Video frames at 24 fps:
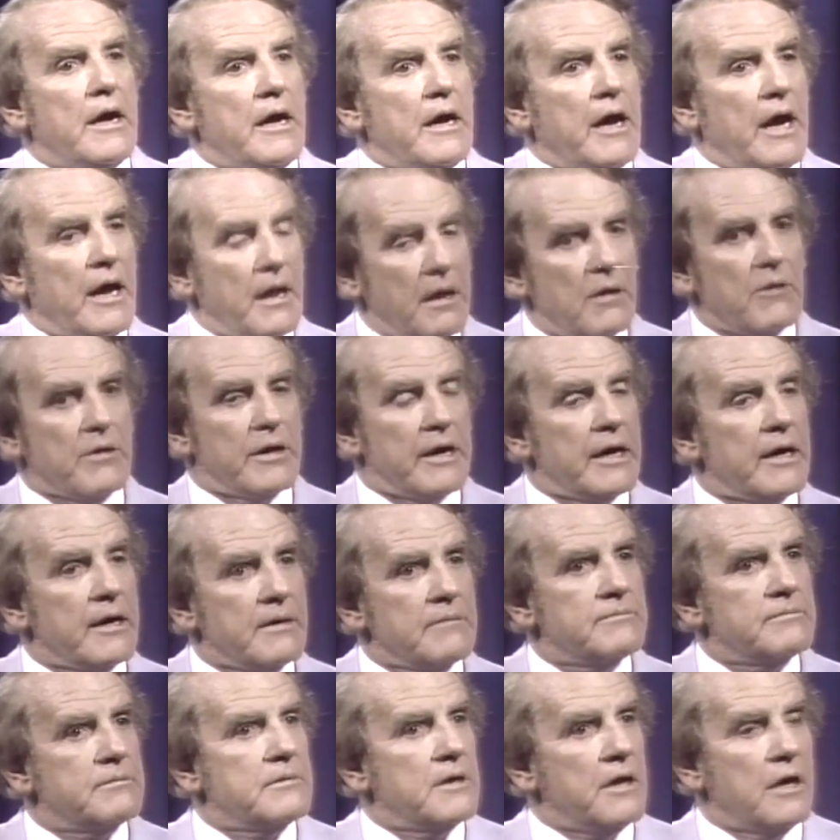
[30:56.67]
a lawyer,
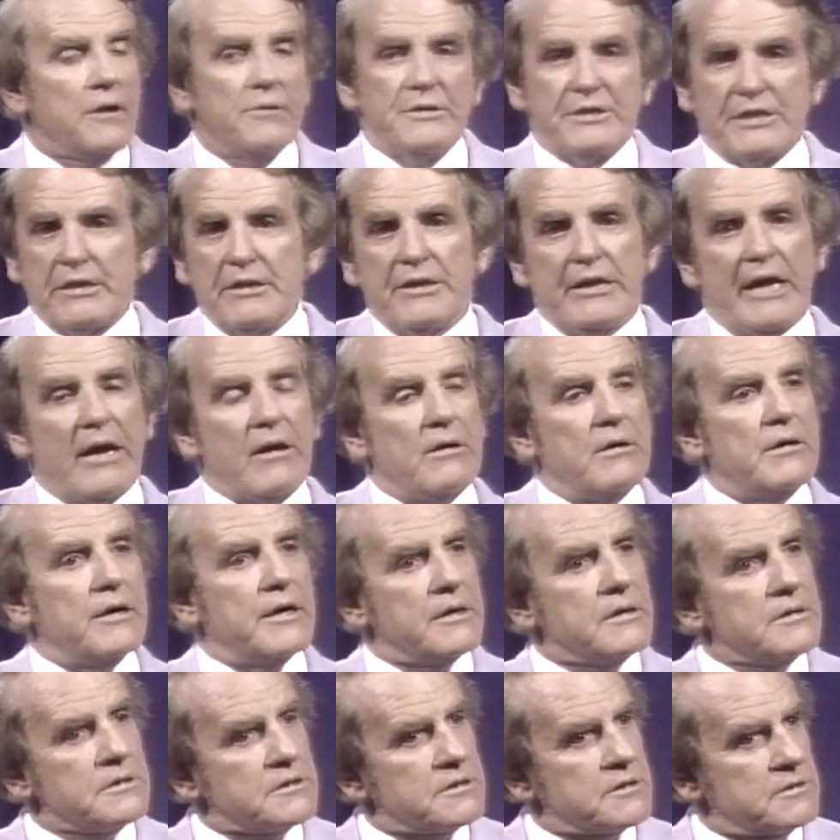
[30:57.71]
who was in that
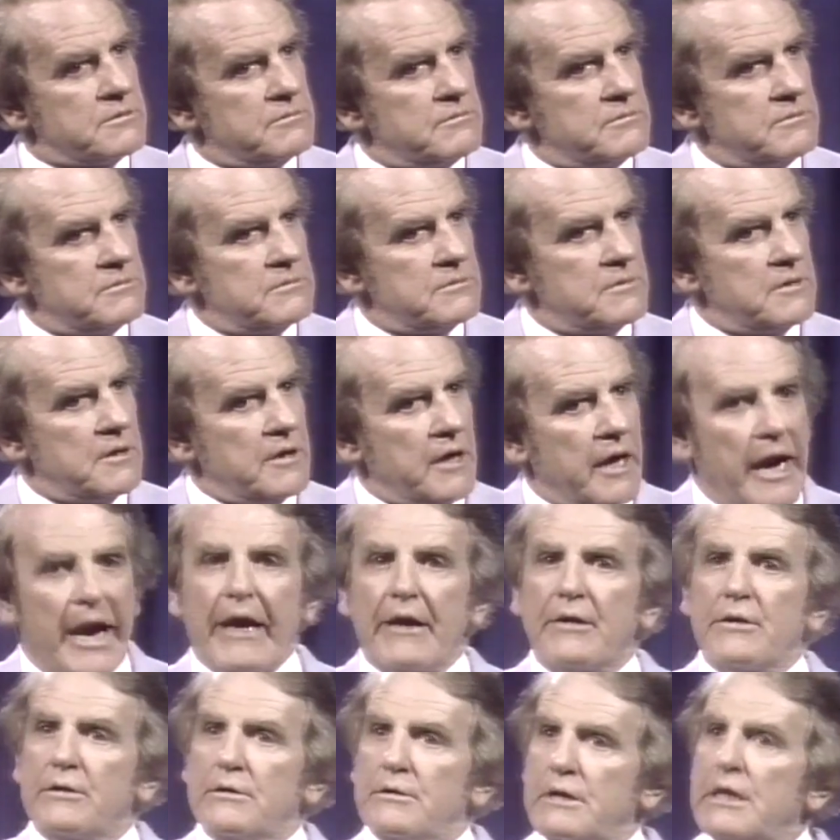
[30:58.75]
audience,
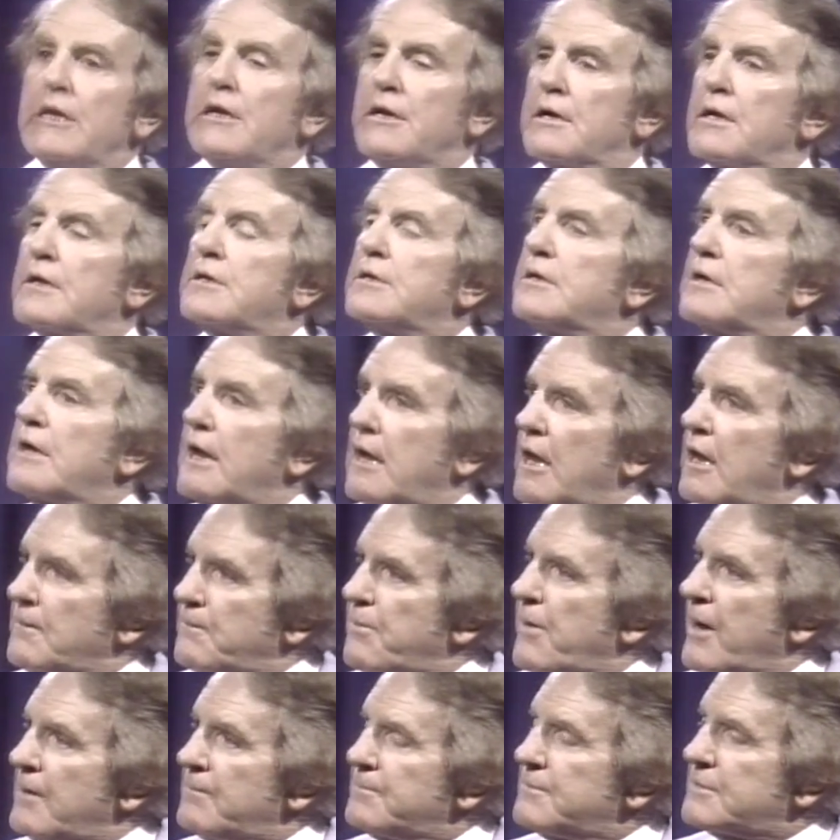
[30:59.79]
and who needed a lot of
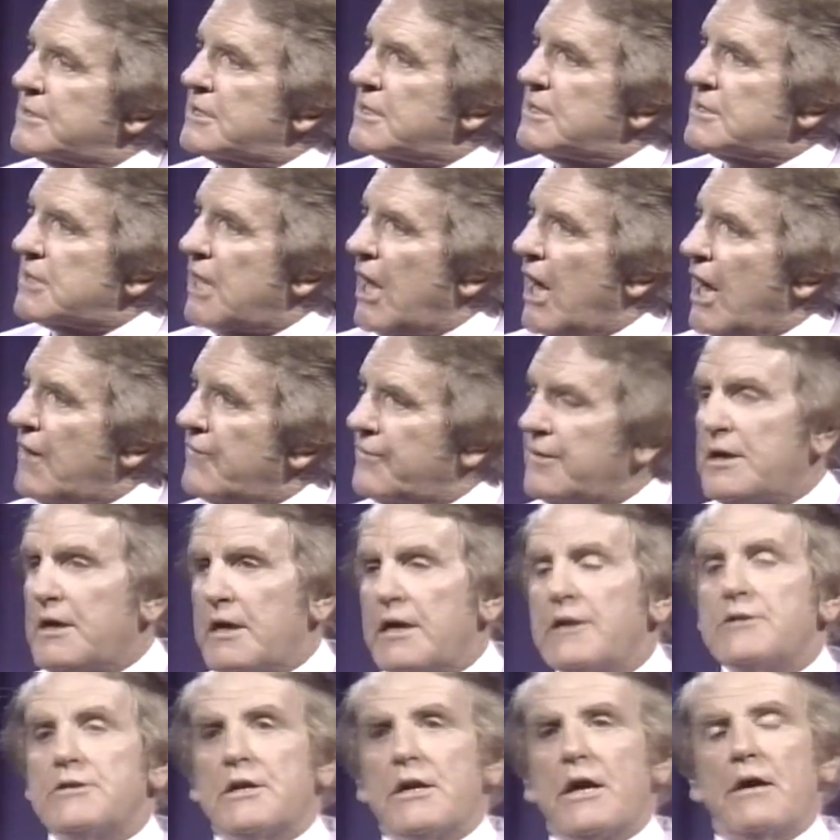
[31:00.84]
problems in his life, and he
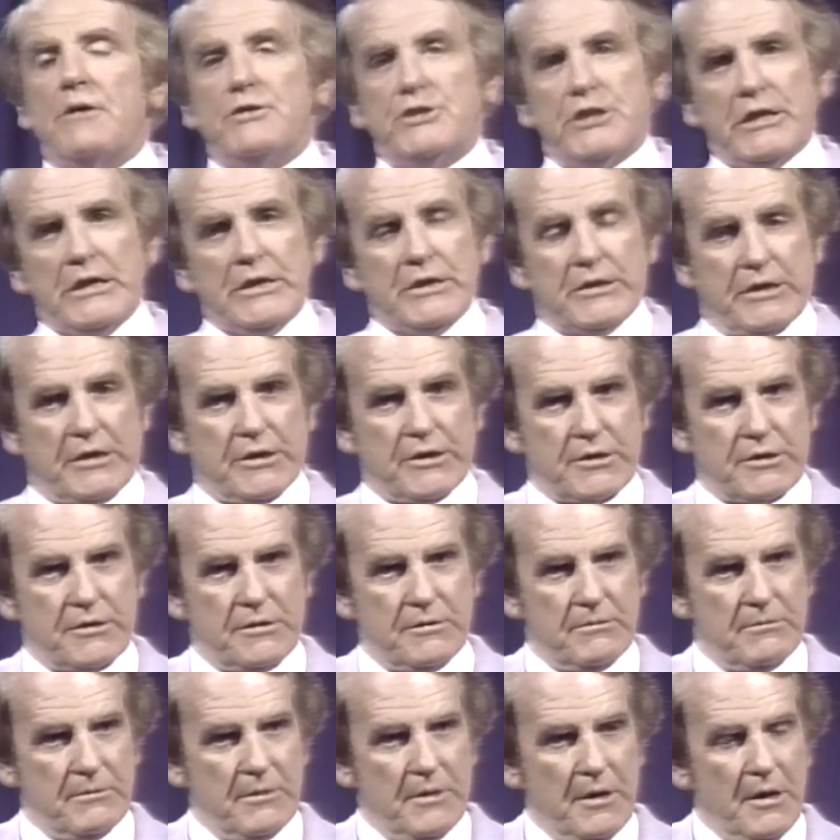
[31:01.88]
needed to know Jesus.
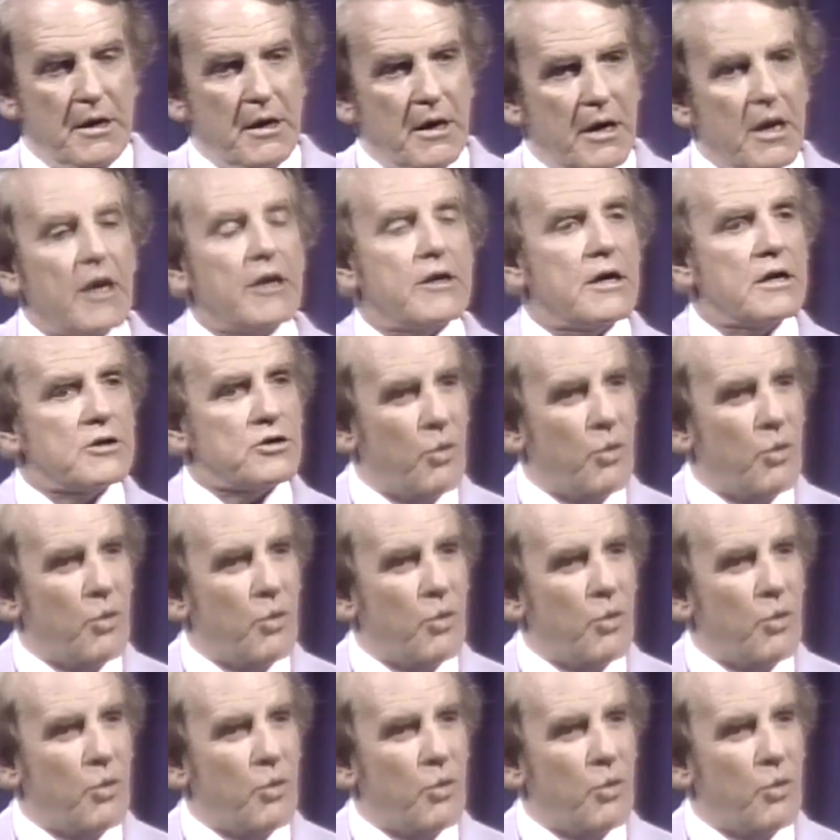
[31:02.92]
And I got